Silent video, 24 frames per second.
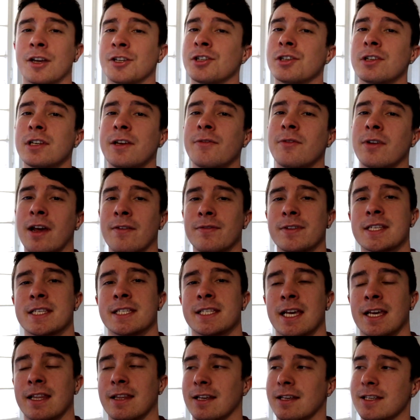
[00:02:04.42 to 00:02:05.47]
I shouldn't even have to
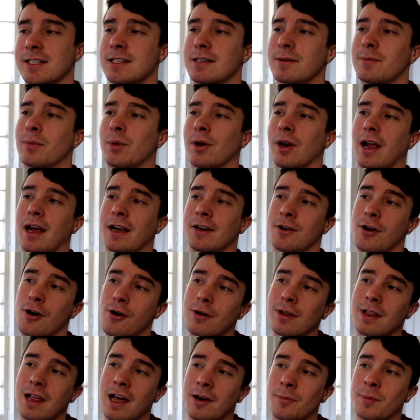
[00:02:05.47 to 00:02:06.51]
say this, but I
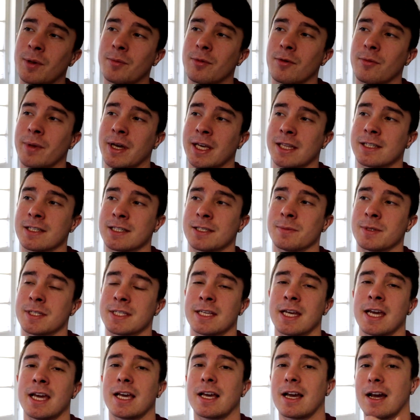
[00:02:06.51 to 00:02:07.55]
know a lot of people make this
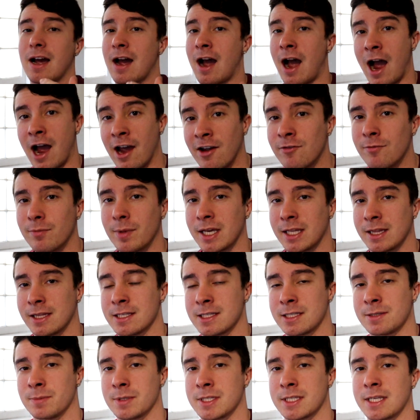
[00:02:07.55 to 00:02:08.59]
mistake. I've made
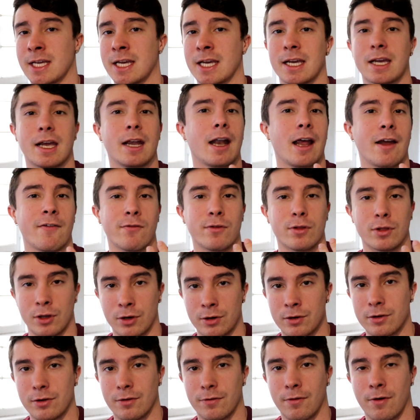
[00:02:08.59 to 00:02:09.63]
this mistake and I've
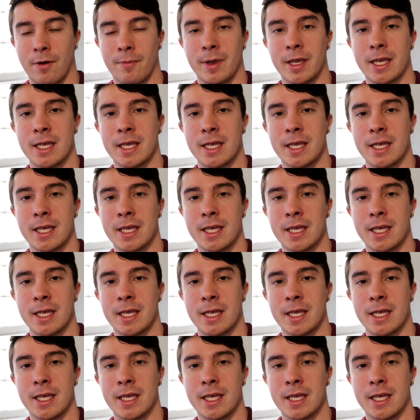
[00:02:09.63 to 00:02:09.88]
learned from